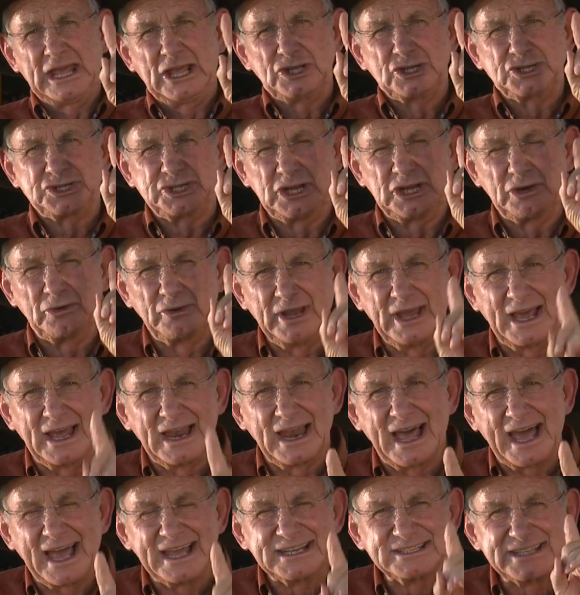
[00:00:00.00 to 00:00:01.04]
she
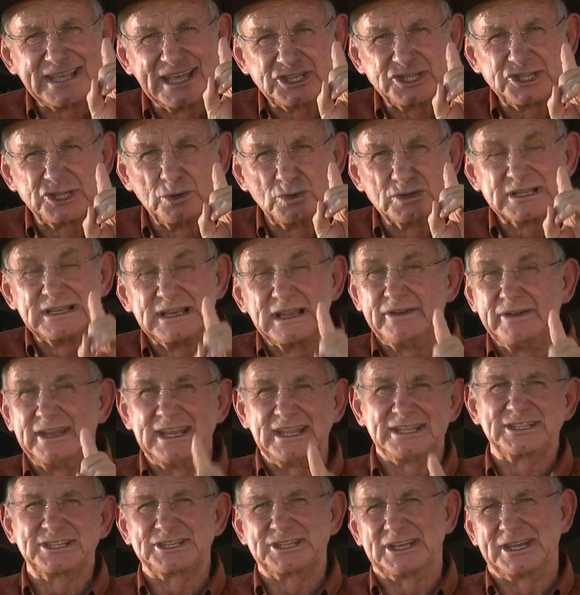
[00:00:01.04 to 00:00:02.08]
realized that she was living
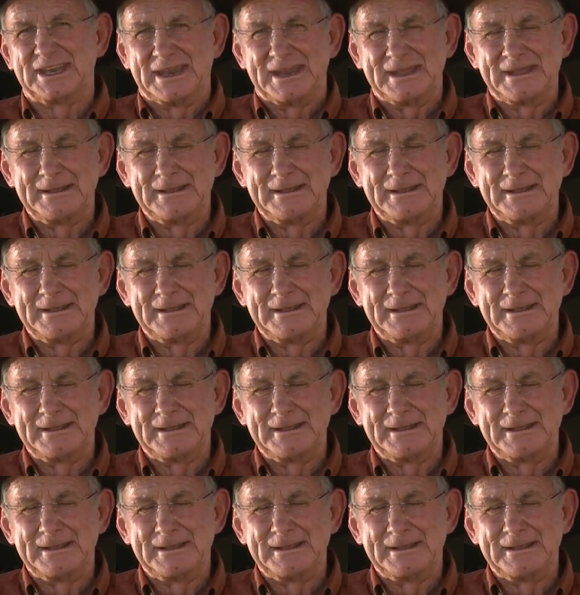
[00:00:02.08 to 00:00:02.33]
in sin.